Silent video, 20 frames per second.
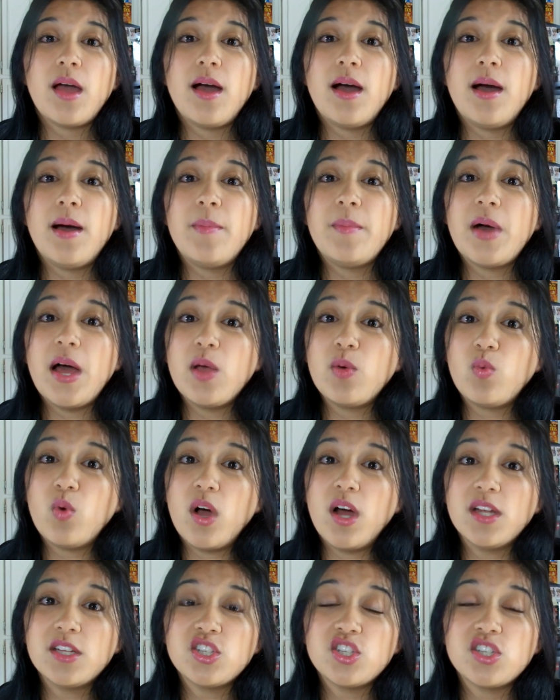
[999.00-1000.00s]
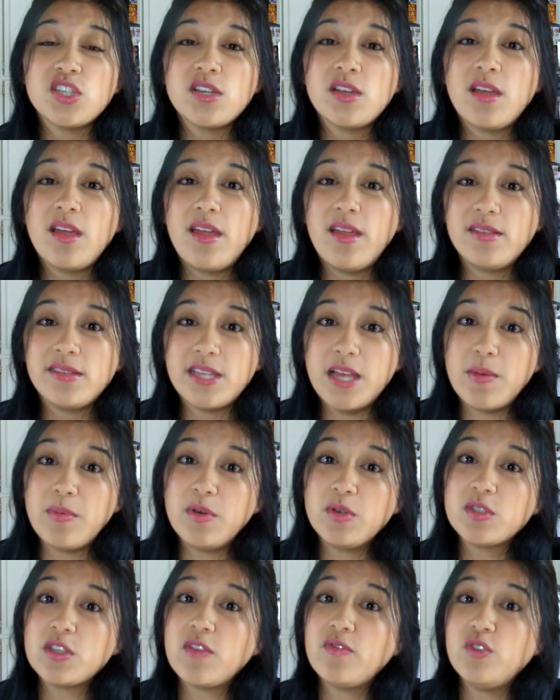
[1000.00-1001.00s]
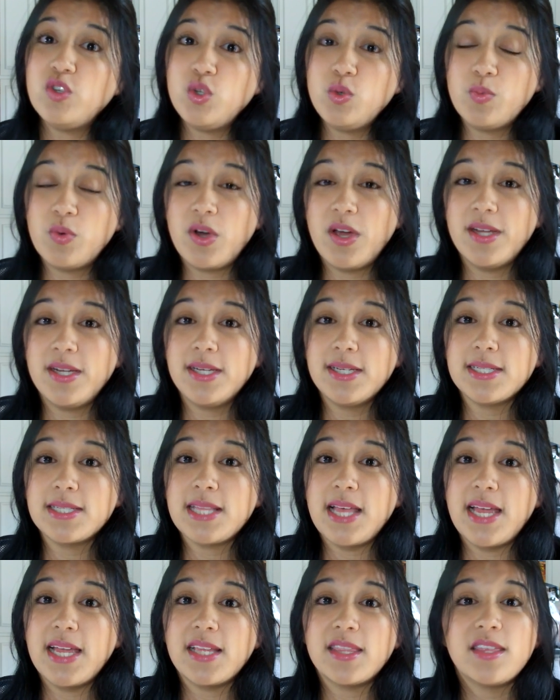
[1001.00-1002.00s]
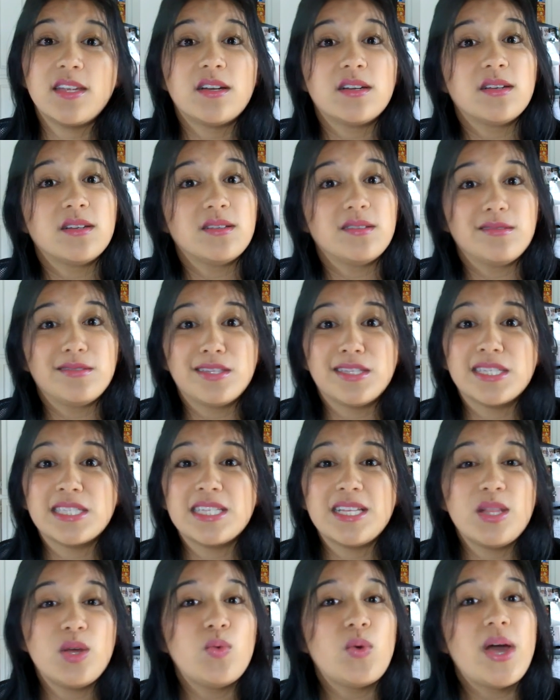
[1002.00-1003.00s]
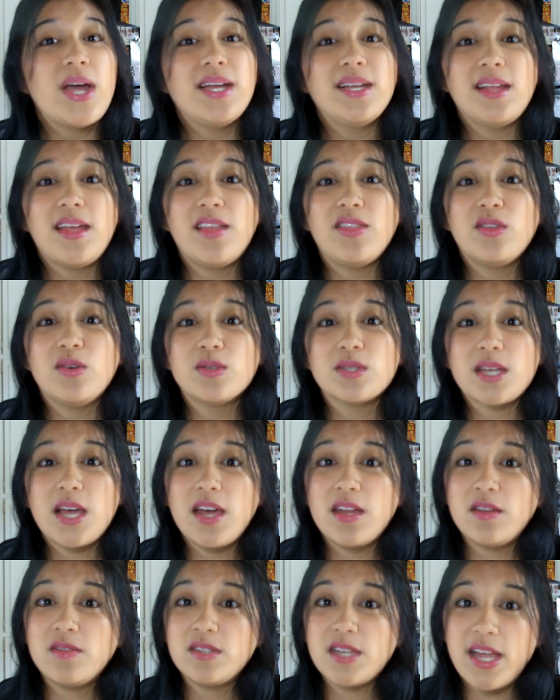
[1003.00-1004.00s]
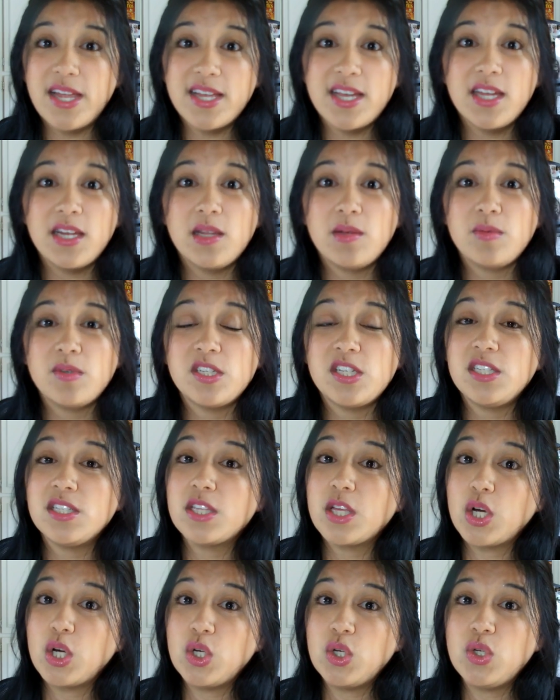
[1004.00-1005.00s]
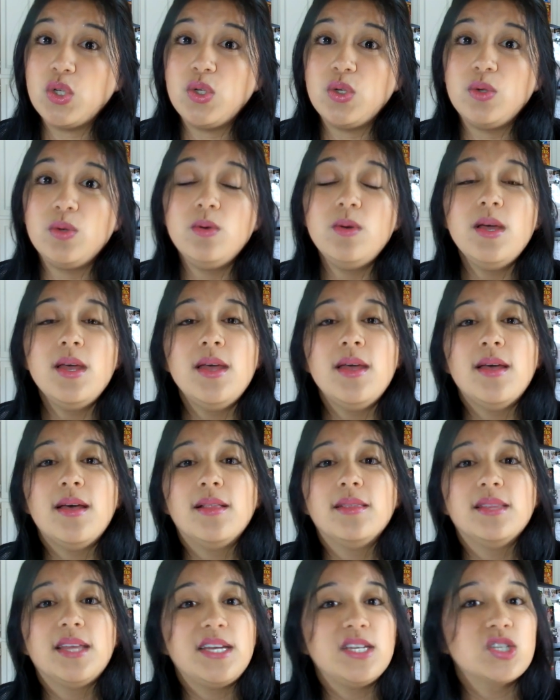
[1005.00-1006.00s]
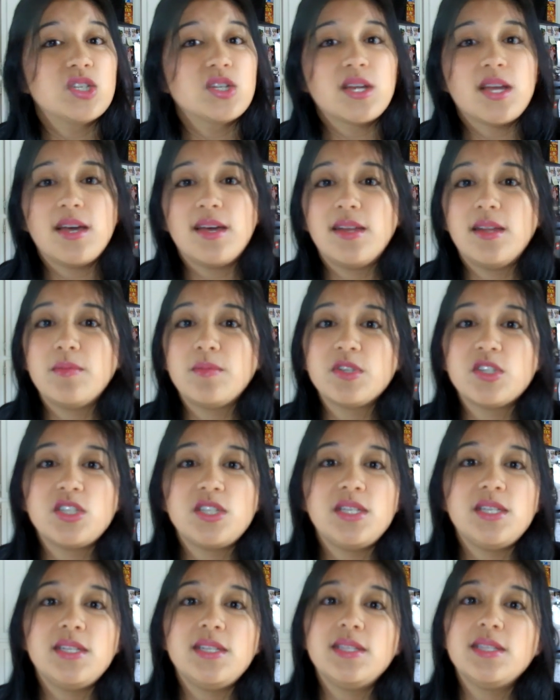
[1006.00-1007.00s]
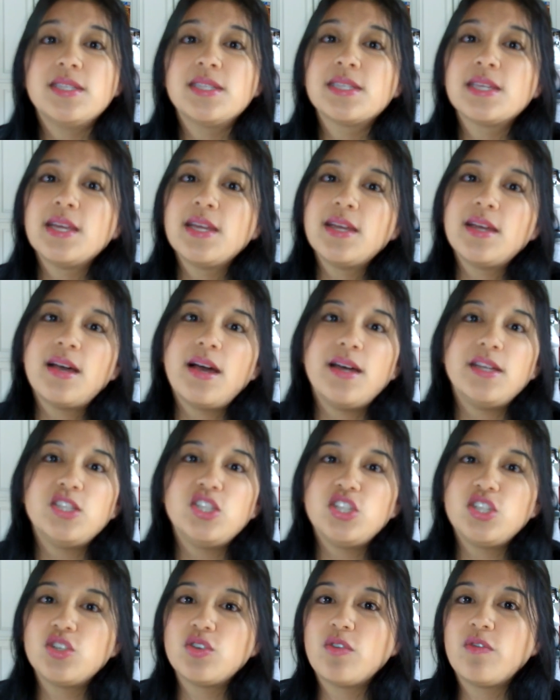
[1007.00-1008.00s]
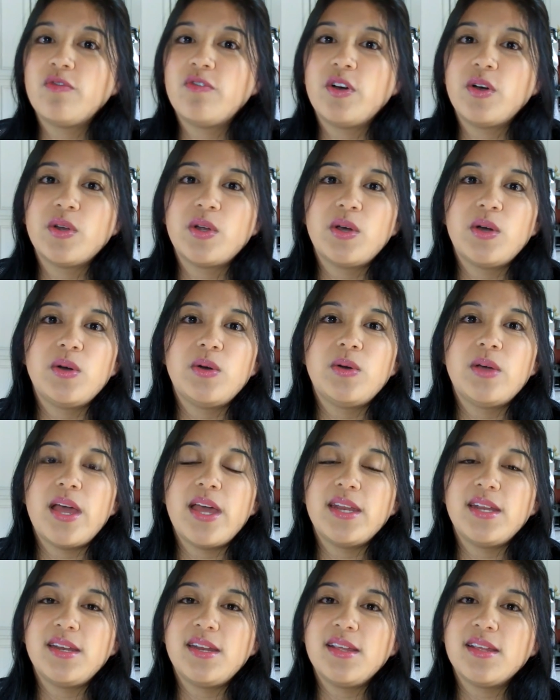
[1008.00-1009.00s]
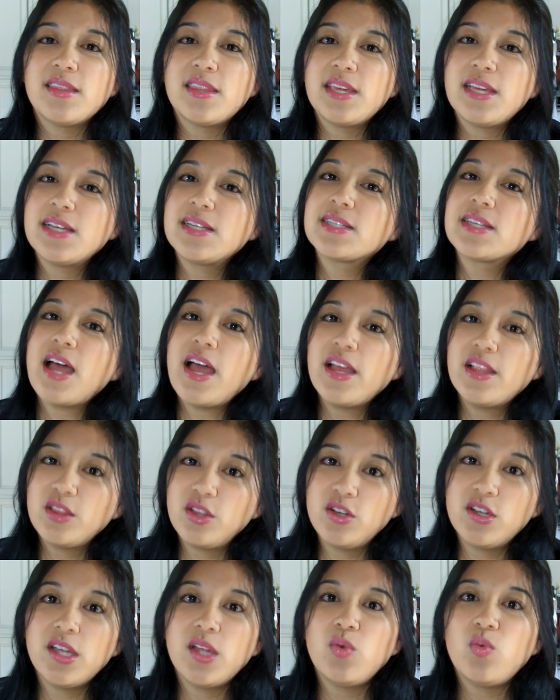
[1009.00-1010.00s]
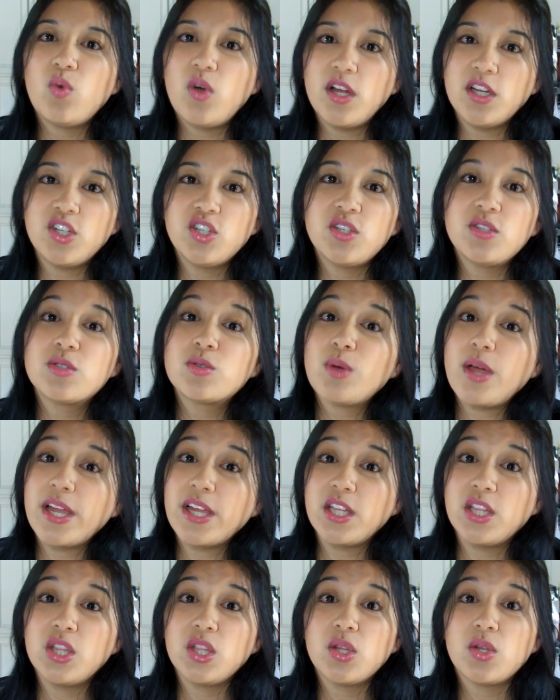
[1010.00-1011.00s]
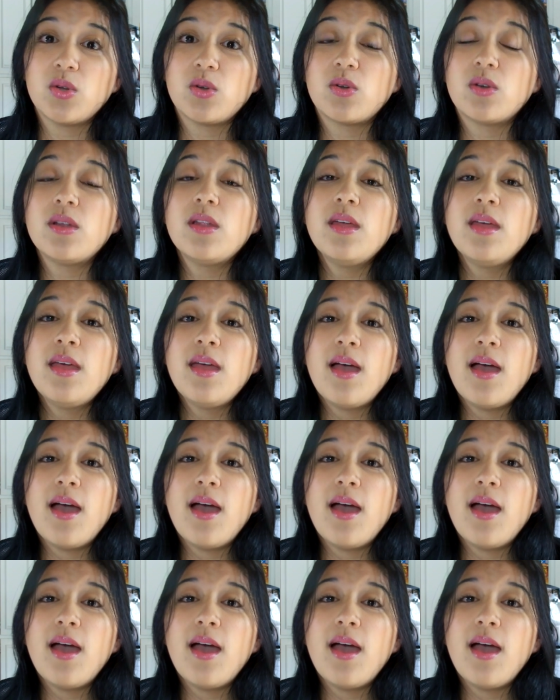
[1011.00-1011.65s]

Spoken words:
I watch demos of new products like the Silhouette and those kind of die cutting machines that are new, laser cutting machines, digital photo editing things. I look and watch those so I can learn.